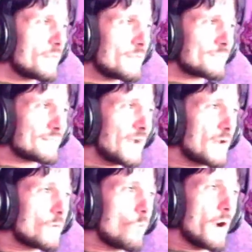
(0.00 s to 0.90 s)
this is kind
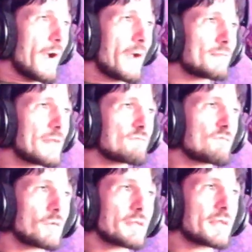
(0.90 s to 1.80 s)
of why I think
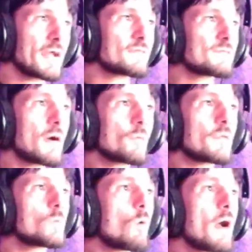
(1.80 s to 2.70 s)
40K is not
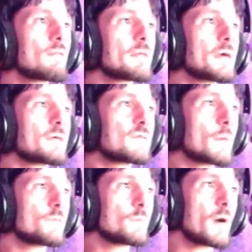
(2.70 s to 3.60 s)
really widely
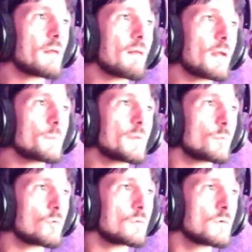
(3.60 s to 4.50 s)
accepted by a lot of
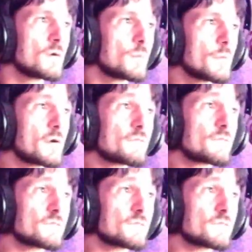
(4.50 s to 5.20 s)
people. Because of